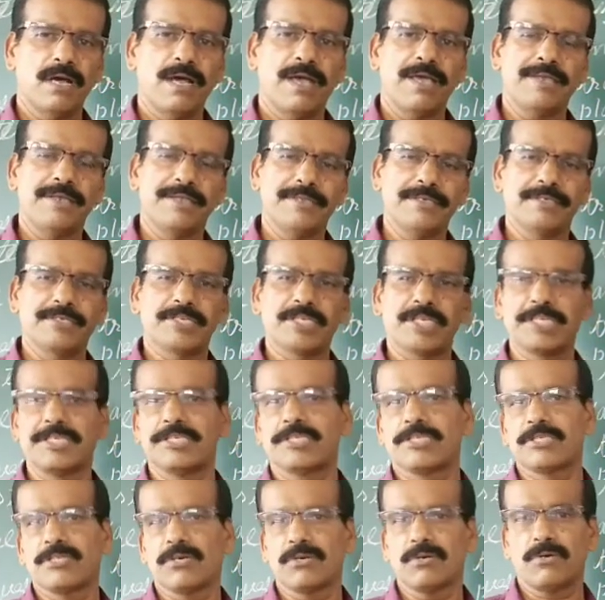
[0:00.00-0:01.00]
and it
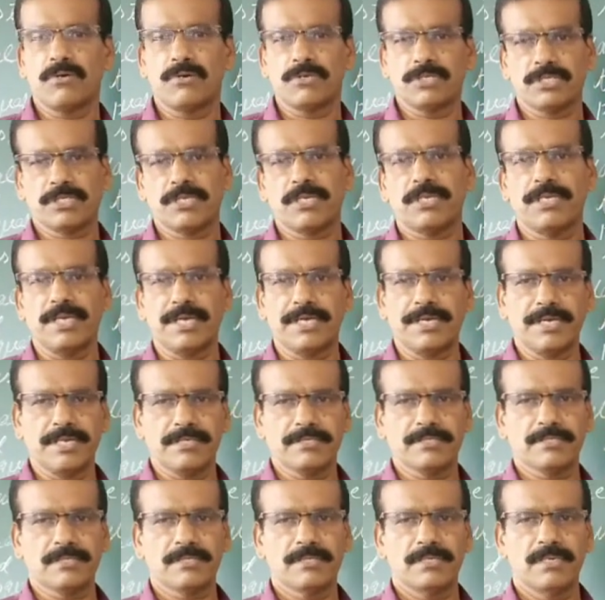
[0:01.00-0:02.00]
hits the coastal
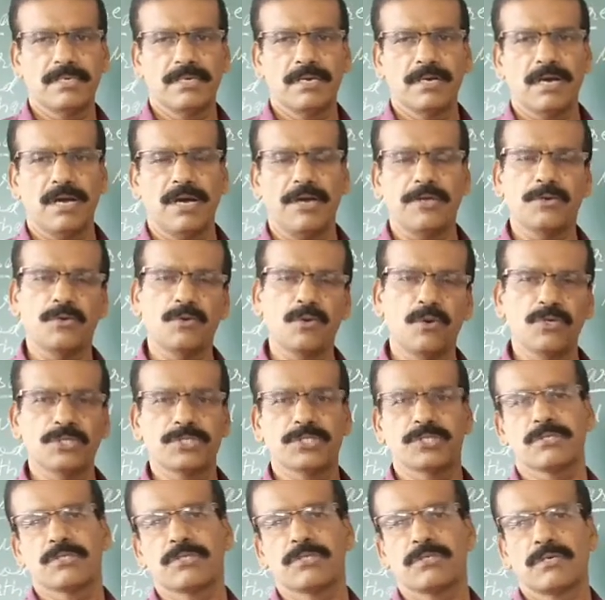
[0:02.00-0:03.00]
areas and
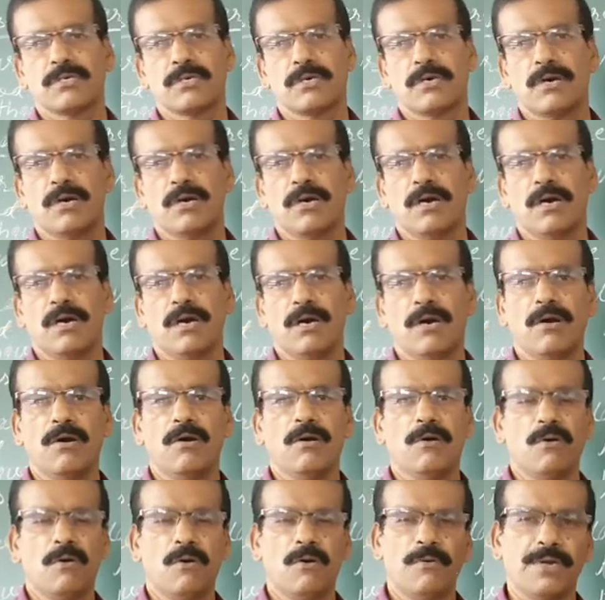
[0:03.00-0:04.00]
goes
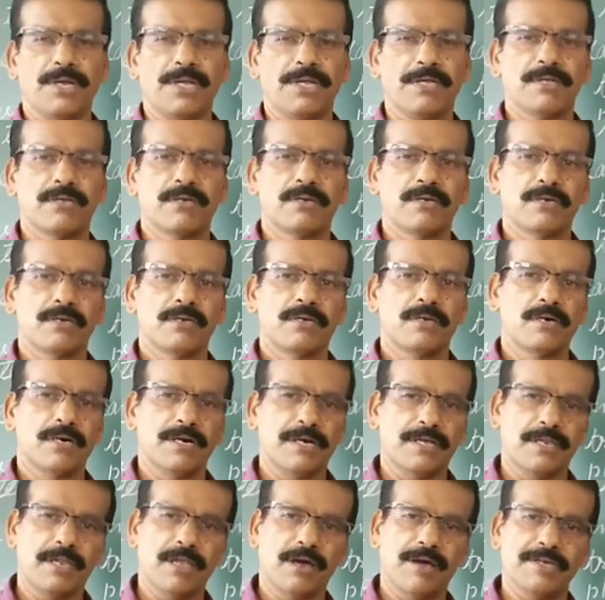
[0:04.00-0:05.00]
over
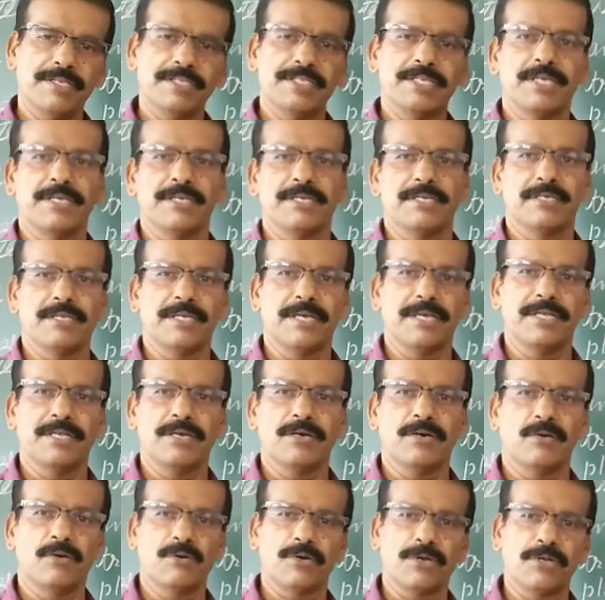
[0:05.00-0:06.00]
a large
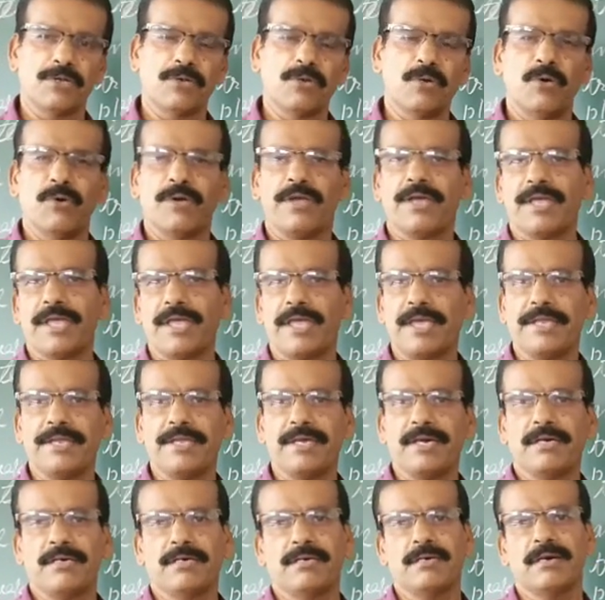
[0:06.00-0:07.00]
area or a long
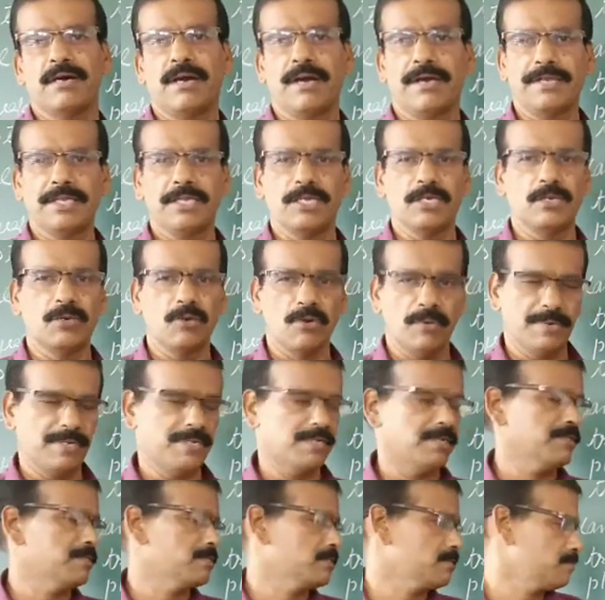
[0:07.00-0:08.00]
area and
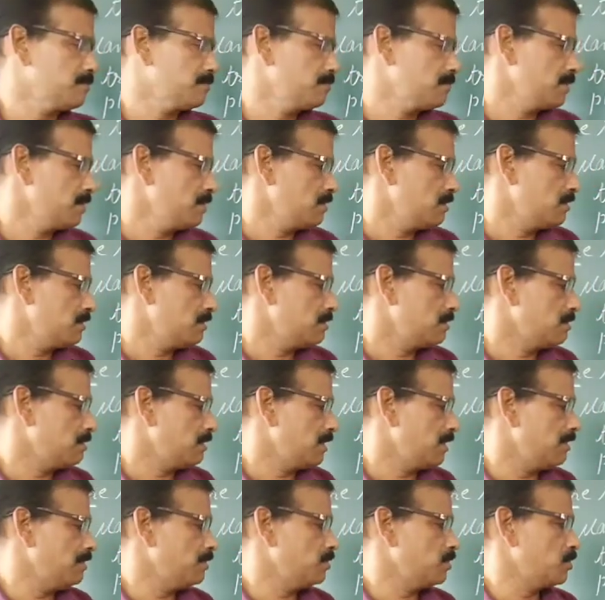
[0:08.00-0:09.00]
kilometers.
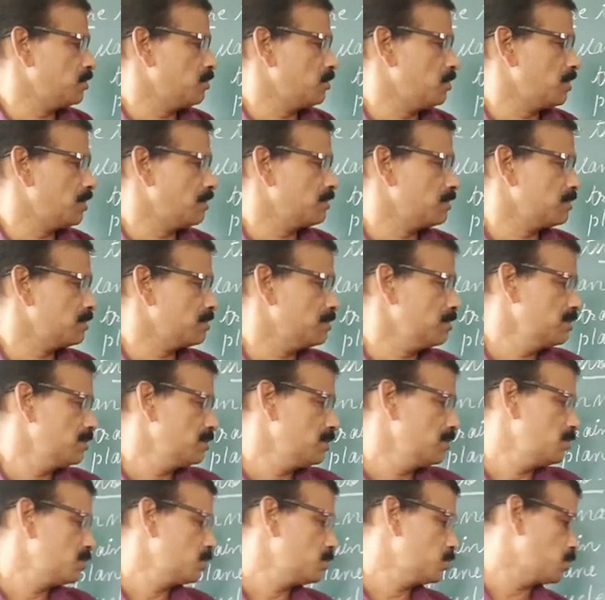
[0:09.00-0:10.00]
That is known as
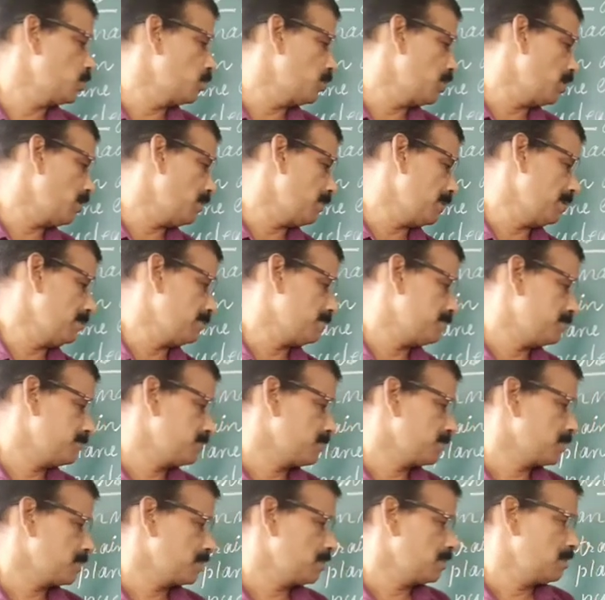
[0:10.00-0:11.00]
tsunami.
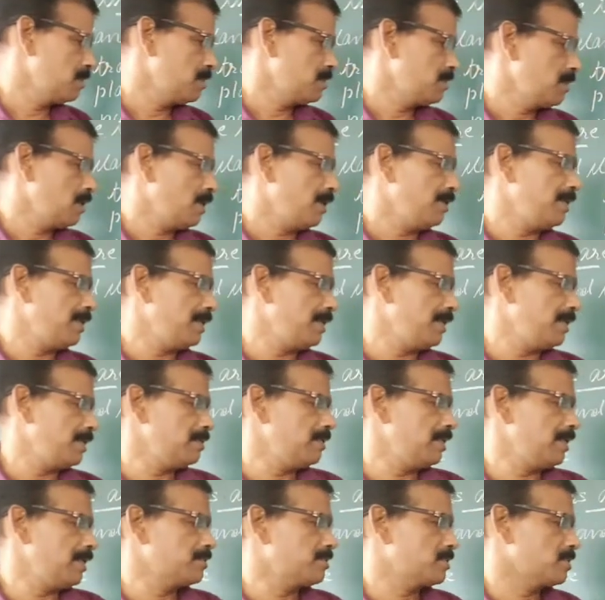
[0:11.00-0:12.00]
And
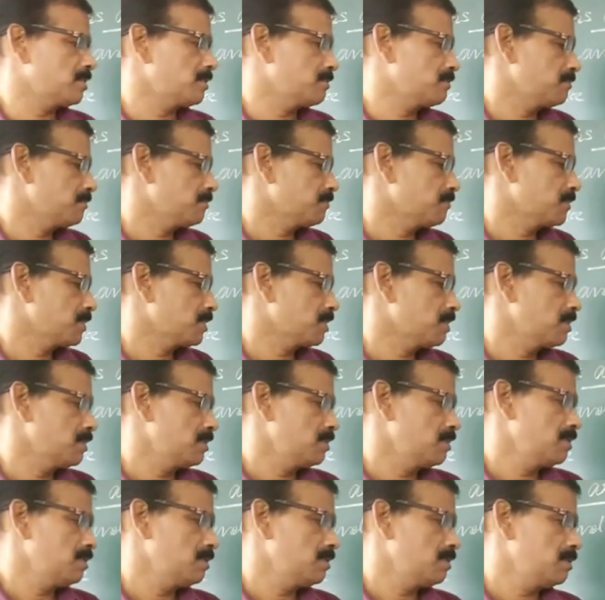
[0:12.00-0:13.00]
again that
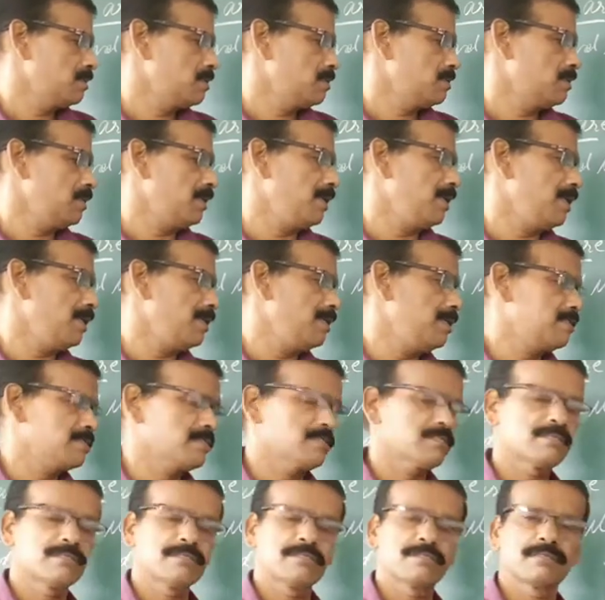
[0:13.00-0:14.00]
the
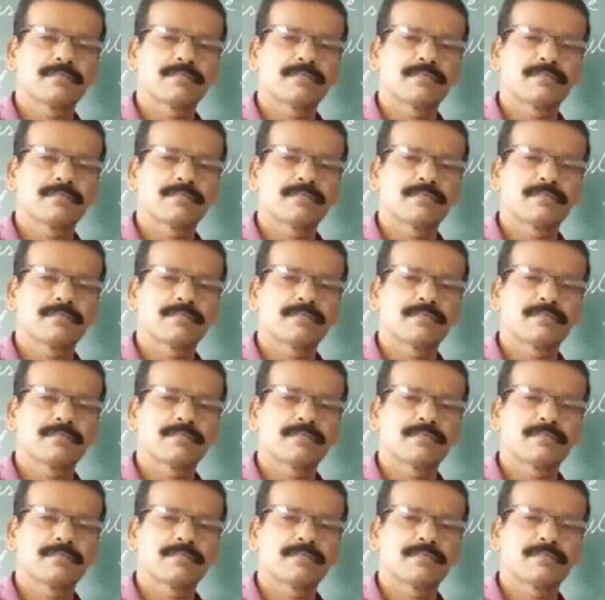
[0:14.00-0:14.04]
areas